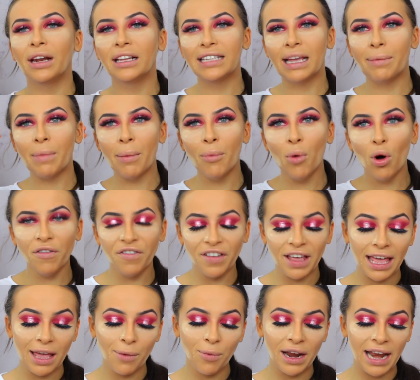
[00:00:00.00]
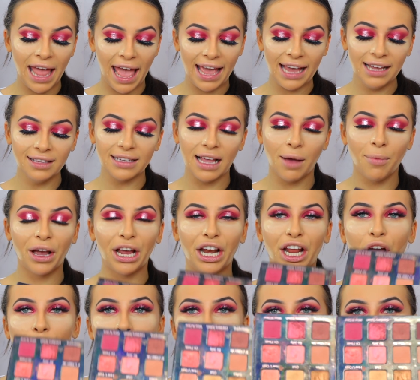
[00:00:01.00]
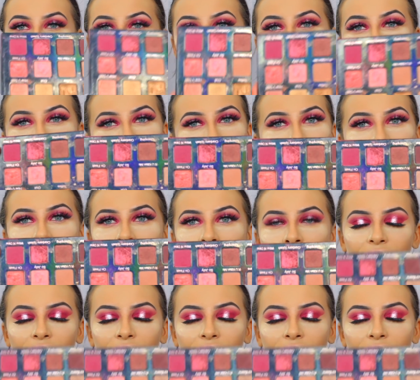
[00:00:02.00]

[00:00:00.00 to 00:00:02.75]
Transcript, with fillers: we're going to take my Morphe E eighteen and we're going to go into,